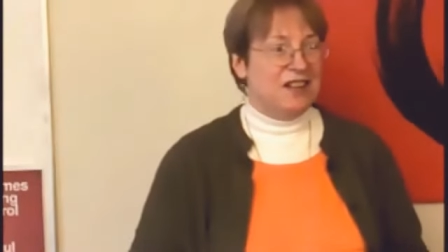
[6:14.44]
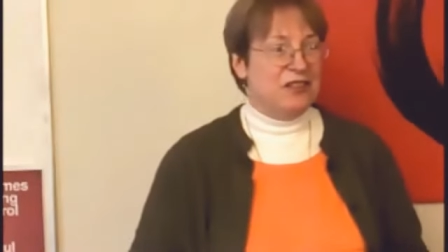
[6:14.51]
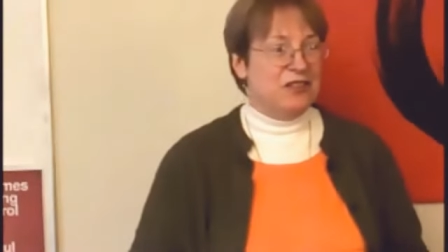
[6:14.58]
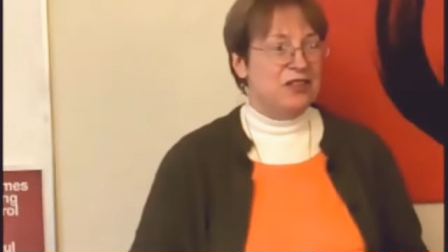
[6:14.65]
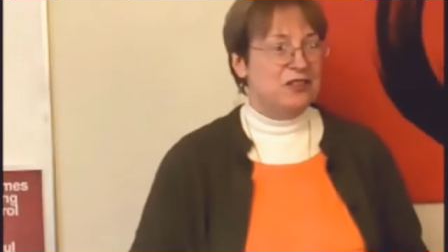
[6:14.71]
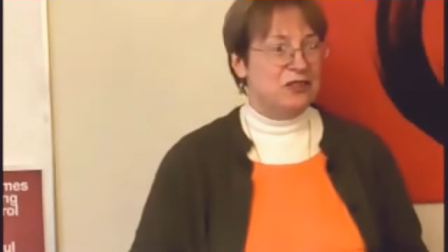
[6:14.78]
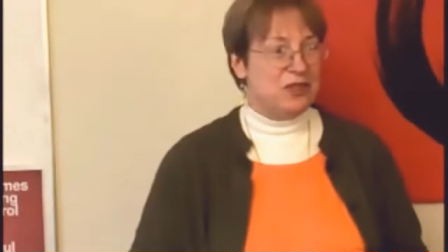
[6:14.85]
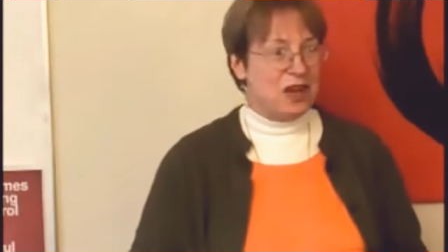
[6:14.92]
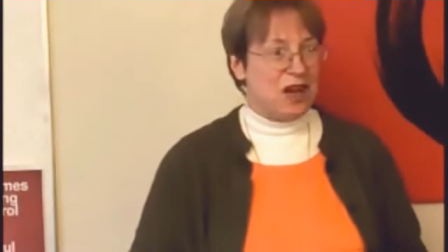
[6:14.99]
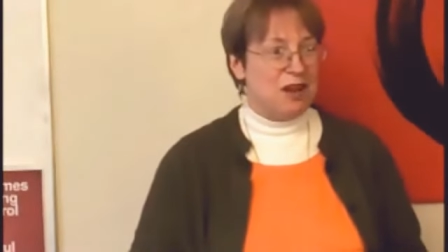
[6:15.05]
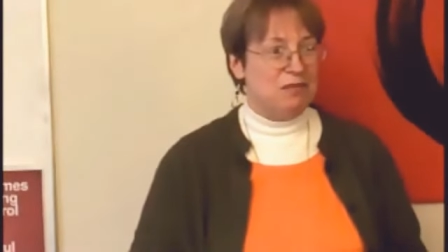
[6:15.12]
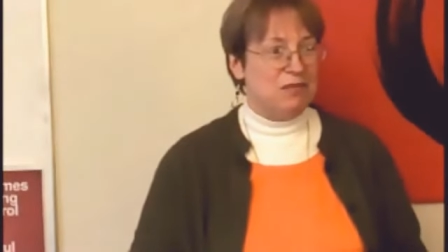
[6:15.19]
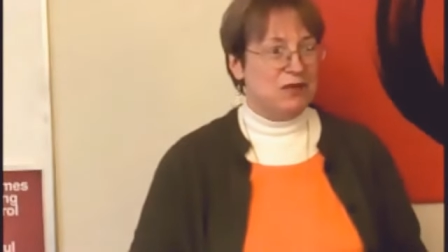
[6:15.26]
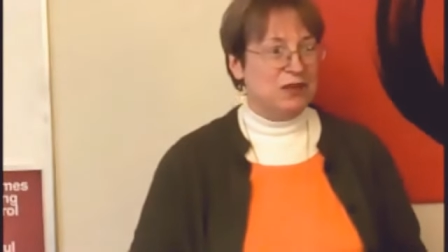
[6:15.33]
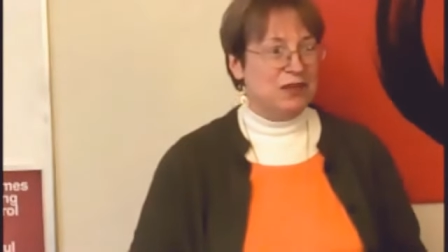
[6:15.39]
This
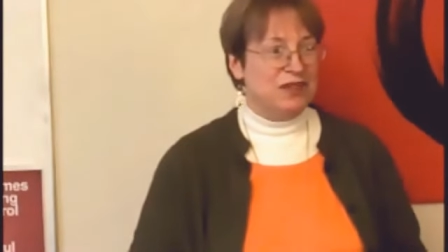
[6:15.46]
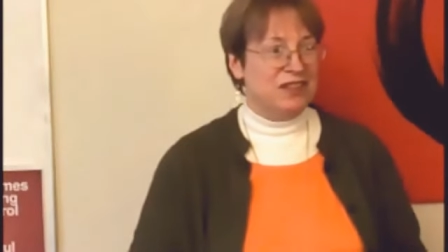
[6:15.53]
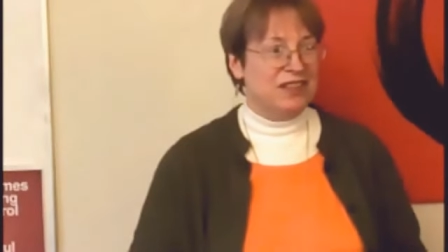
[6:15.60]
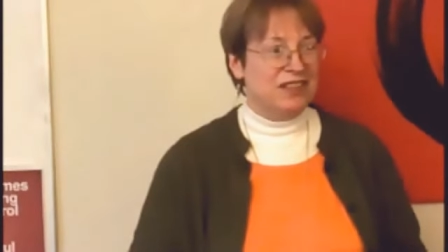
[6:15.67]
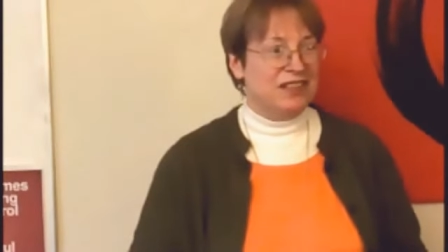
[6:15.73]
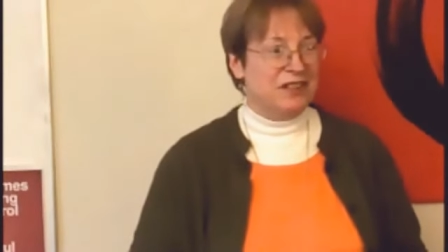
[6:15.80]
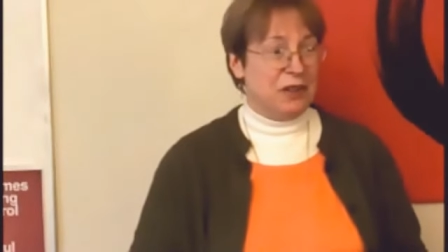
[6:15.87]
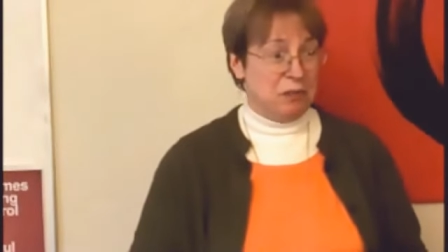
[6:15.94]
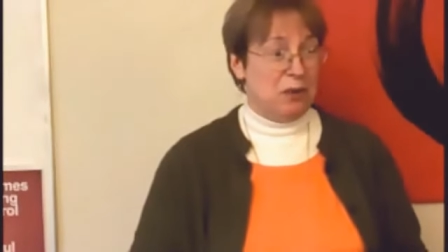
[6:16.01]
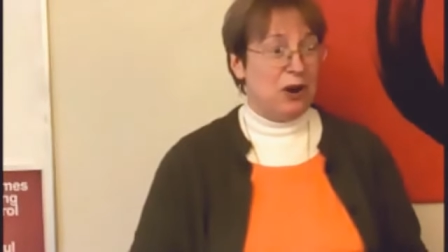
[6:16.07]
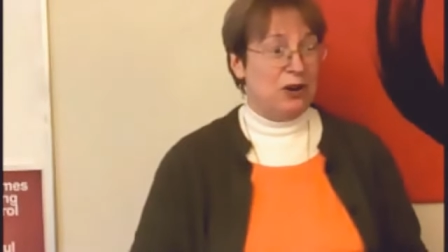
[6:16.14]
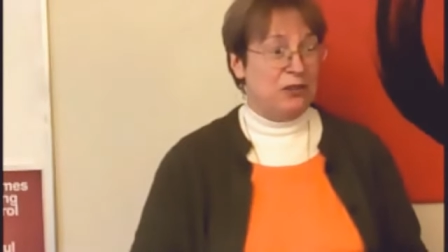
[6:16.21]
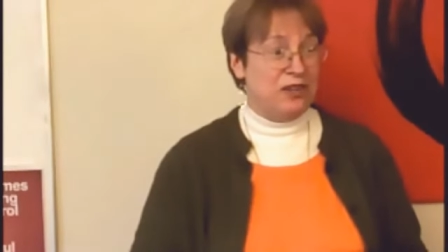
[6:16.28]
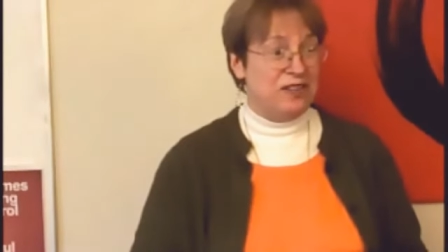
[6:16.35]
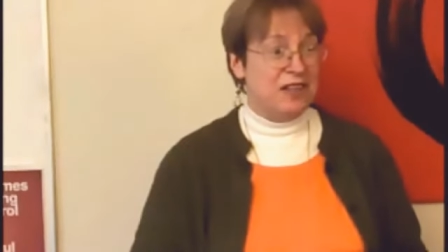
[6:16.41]
time, the
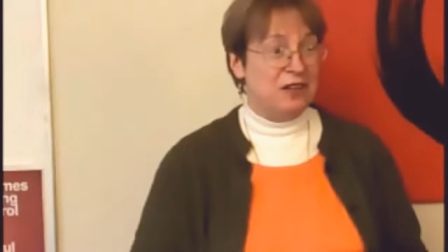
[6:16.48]
part that